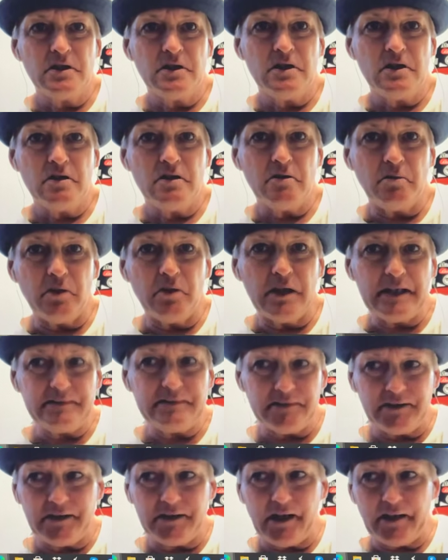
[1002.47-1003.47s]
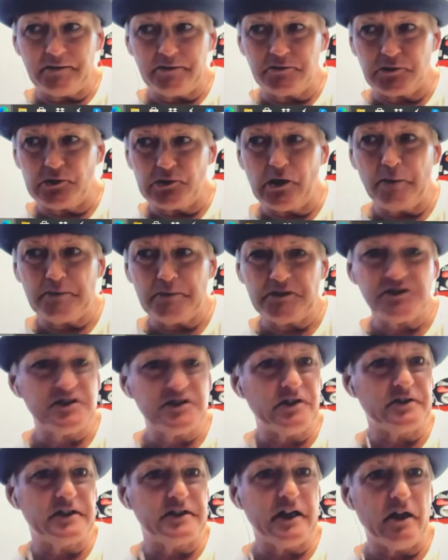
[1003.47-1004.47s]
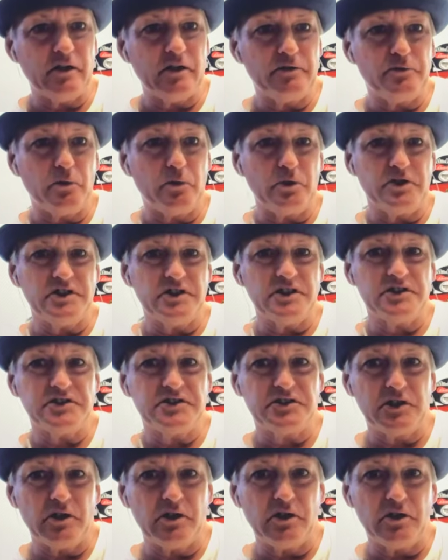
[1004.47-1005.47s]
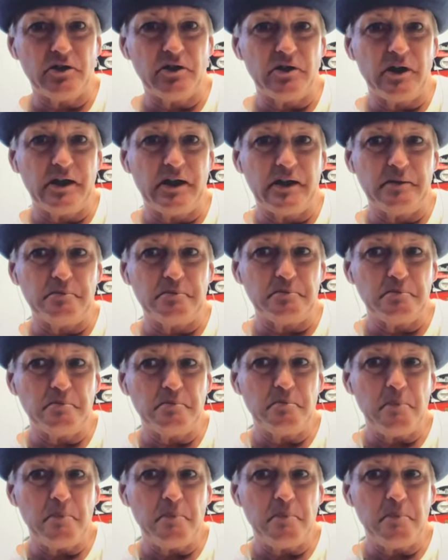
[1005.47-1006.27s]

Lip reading: Well, I grew up in Southern California, so